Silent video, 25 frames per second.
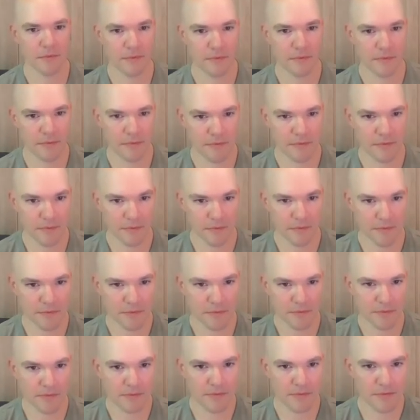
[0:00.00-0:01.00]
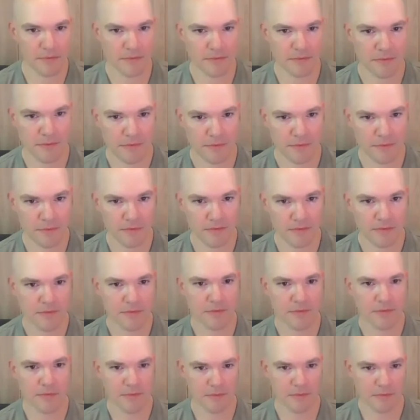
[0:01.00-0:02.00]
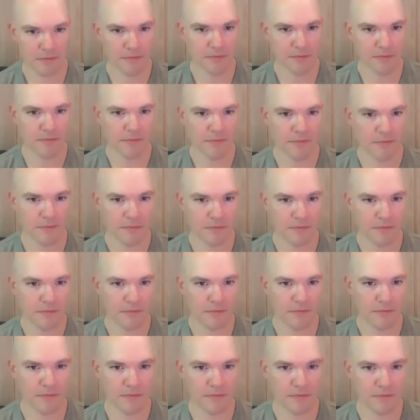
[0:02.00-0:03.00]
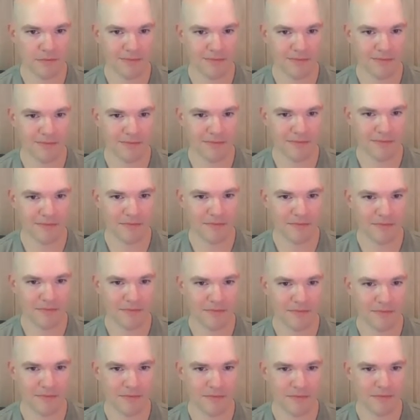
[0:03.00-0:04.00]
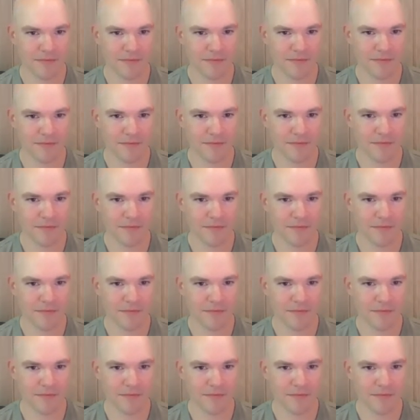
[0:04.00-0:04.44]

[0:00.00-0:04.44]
(silent)